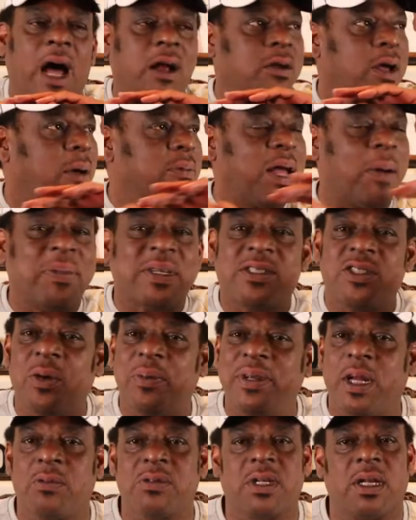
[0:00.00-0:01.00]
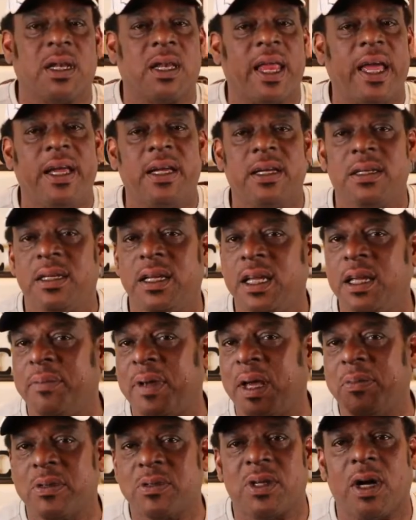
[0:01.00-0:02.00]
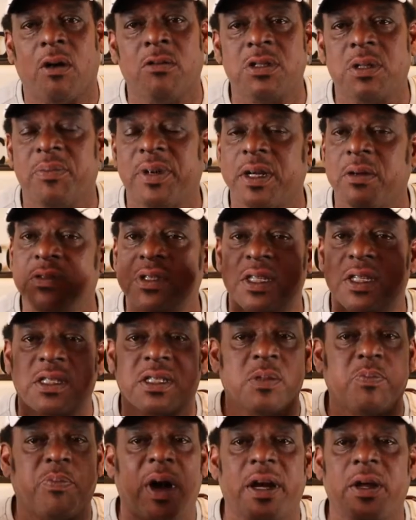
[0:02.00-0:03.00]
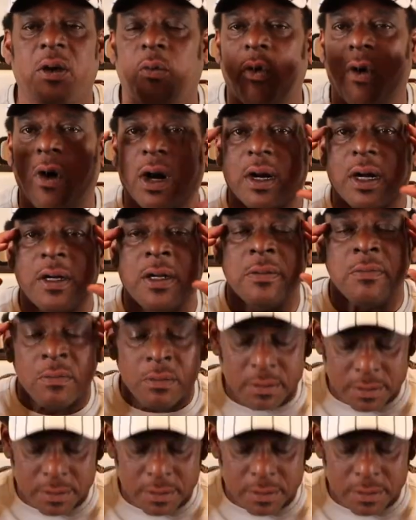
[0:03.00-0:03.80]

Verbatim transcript: I am assuming that was a lake D, maybe it was an ocean, but it was just this body of water.